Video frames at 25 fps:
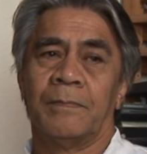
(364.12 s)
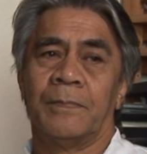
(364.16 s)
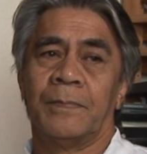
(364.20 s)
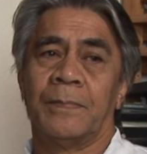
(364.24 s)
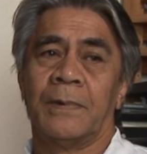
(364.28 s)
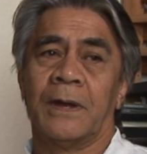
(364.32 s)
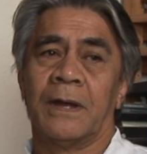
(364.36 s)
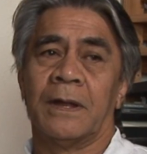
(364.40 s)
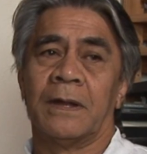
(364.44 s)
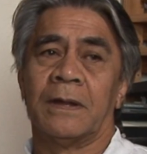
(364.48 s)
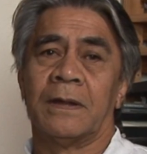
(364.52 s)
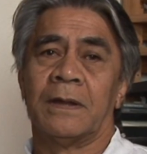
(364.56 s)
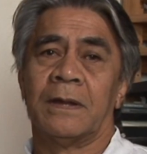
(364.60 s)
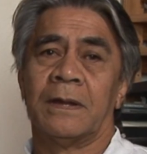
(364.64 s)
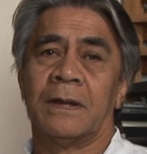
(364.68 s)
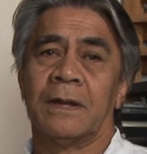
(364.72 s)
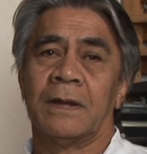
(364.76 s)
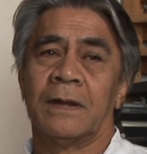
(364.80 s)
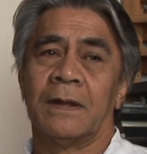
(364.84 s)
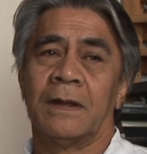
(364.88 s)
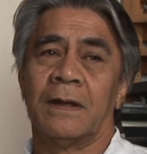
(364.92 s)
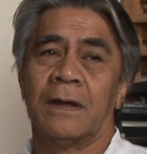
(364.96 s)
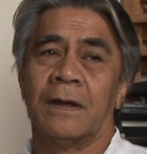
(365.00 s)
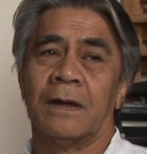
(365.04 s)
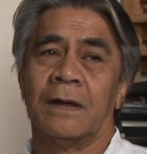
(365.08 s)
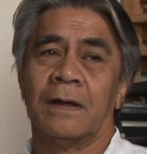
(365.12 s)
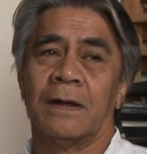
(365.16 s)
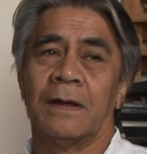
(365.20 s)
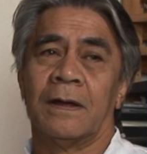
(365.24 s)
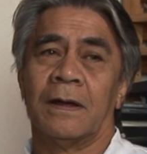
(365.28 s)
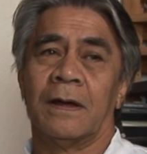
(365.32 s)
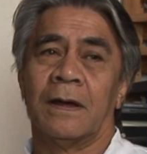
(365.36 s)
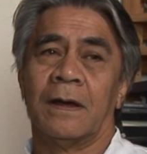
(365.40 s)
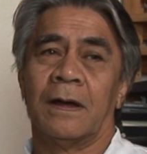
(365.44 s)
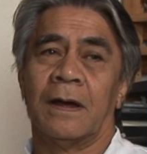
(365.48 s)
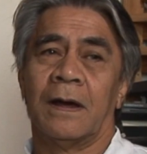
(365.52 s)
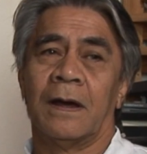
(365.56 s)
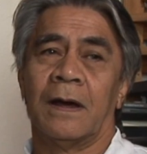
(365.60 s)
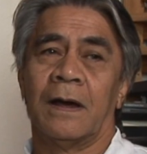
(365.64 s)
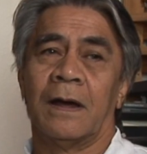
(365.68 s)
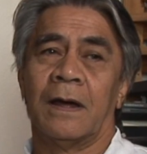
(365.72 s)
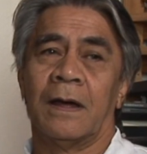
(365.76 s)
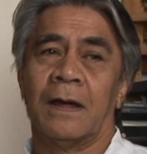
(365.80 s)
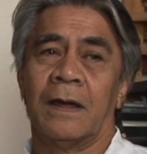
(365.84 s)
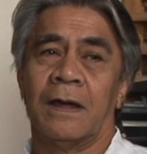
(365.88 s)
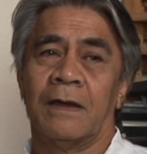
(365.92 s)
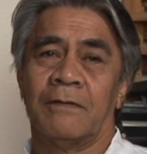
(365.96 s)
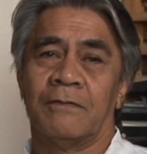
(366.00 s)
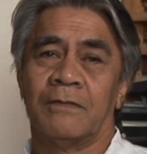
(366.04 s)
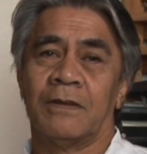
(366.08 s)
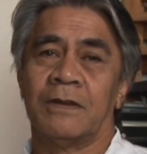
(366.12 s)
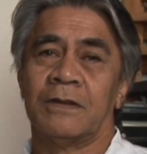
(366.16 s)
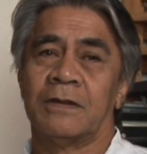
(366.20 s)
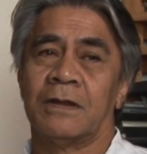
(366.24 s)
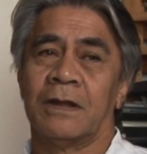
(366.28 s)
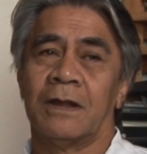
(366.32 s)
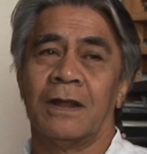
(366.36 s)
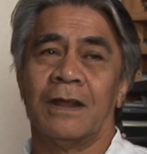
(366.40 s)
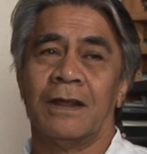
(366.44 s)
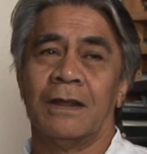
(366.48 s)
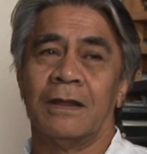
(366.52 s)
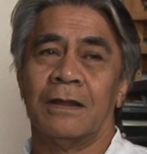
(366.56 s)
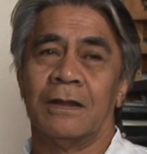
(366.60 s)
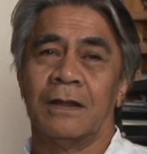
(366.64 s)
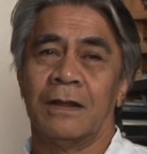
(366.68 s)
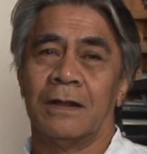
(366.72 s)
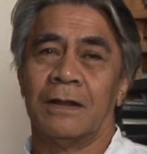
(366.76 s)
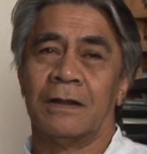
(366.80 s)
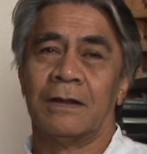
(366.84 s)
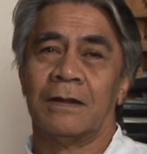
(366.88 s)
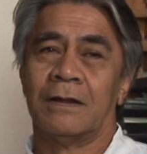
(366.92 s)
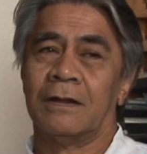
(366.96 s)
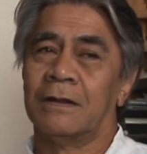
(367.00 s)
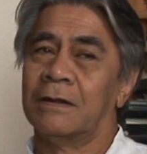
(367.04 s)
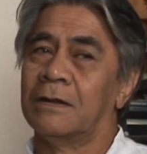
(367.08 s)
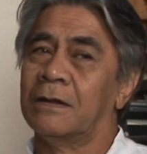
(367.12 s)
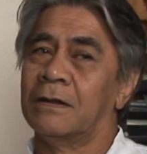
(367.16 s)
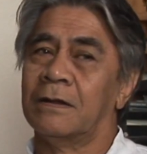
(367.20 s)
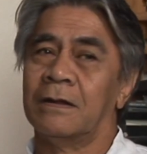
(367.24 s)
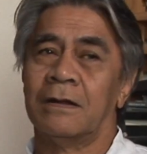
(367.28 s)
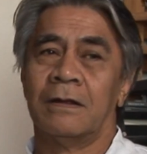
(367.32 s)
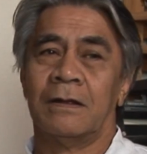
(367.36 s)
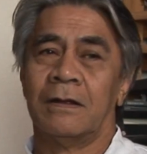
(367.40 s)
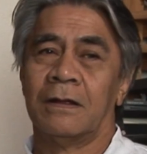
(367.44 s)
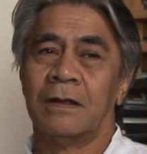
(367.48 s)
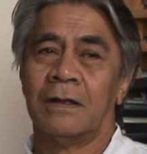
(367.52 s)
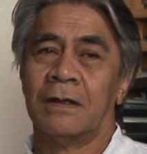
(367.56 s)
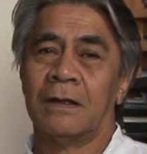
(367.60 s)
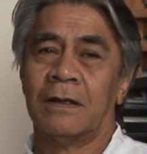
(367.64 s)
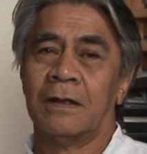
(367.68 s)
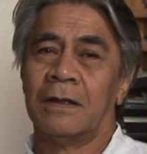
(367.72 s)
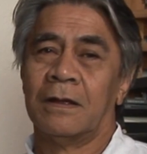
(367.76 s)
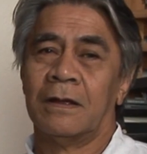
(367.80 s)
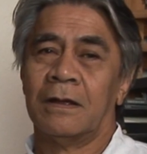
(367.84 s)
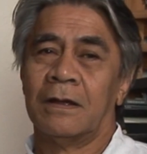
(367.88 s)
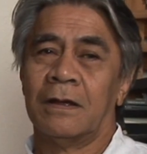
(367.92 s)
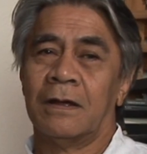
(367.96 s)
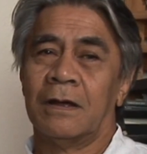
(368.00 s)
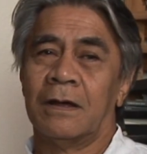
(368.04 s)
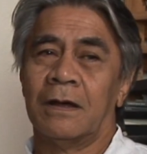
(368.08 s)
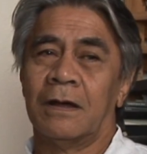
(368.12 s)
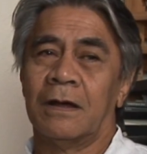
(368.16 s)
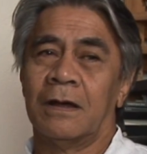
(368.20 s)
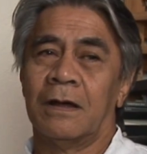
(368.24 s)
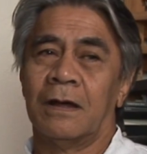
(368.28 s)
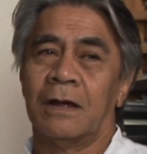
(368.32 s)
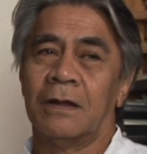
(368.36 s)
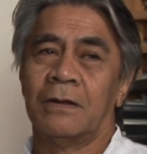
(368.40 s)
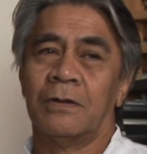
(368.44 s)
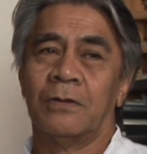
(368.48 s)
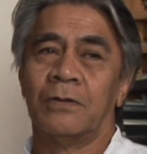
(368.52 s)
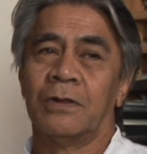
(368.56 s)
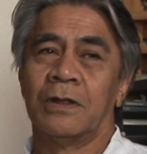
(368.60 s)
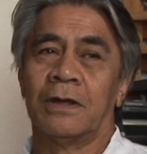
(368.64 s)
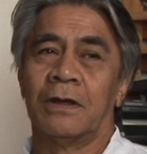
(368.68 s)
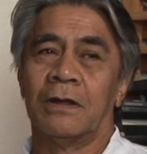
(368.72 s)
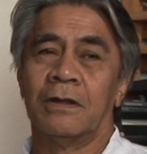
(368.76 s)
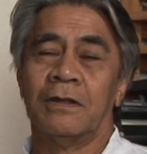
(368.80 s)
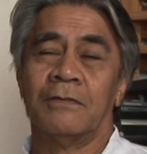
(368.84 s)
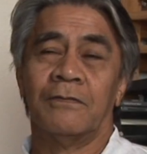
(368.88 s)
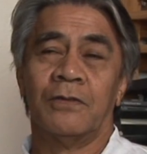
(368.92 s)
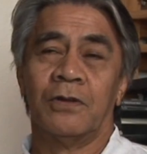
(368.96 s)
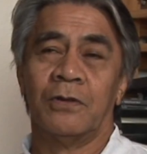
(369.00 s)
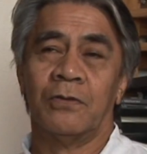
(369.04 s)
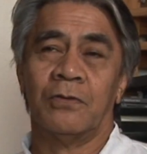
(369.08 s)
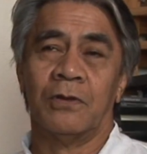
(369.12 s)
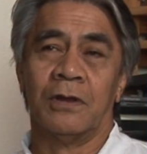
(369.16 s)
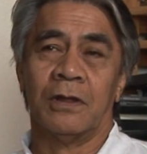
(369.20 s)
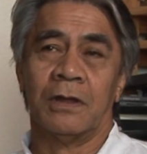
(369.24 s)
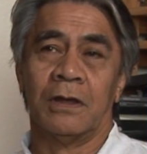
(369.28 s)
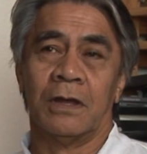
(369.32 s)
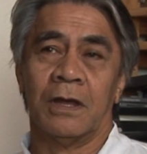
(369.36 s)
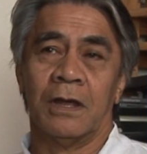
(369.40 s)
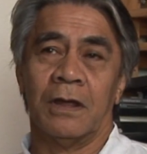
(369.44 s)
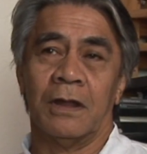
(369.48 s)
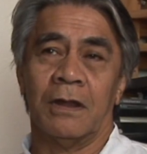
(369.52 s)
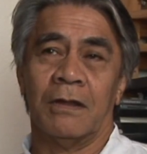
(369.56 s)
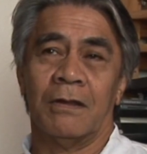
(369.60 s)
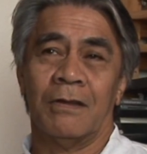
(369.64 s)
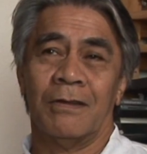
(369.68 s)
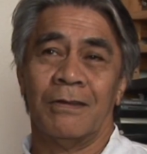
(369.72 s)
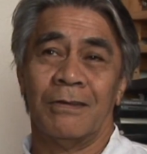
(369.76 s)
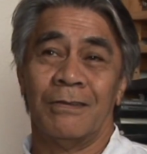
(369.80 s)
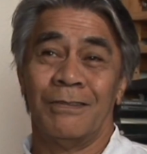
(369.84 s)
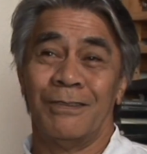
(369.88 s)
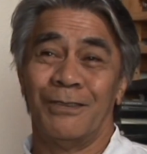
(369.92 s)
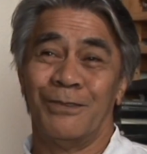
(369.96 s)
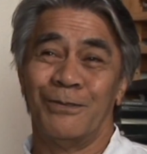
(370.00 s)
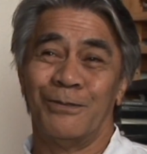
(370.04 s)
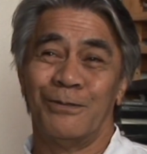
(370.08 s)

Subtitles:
But I have to say that I don't think I'd ever do it again, you